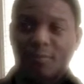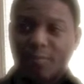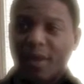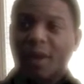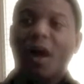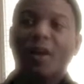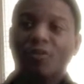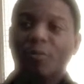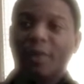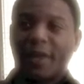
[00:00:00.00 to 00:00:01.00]
being
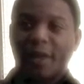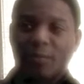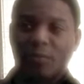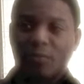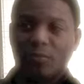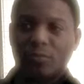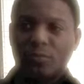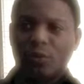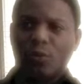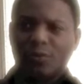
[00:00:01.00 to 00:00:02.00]
unduplicatable.
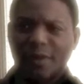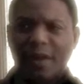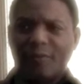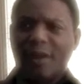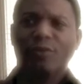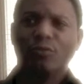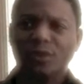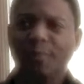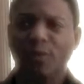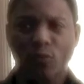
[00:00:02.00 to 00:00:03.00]
So if I do
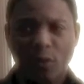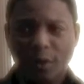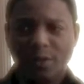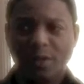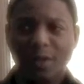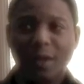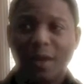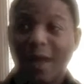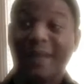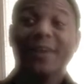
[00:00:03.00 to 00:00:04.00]
something once,
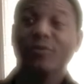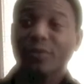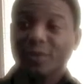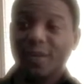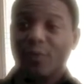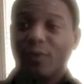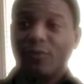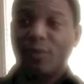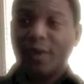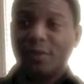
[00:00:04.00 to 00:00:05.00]
I can't do it the same way
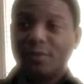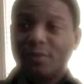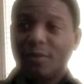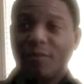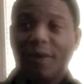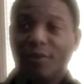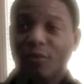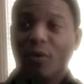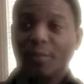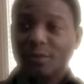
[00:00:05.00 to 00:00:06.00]
twice. If I
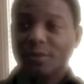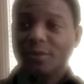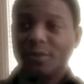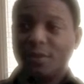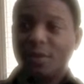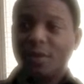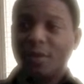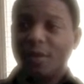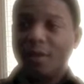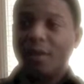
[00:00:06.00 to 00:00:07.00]
do, I'm just...
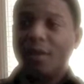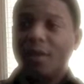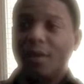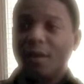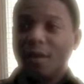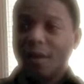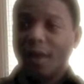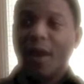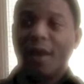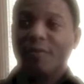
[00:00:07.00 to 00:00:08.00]

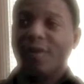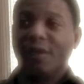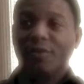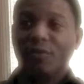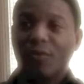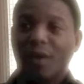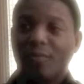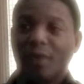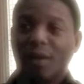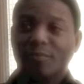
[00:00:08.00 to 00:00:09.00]
Yeah, if I do,
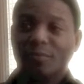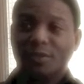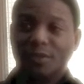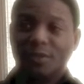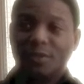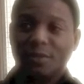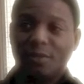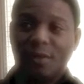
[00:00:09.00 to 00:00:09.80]
I'm just...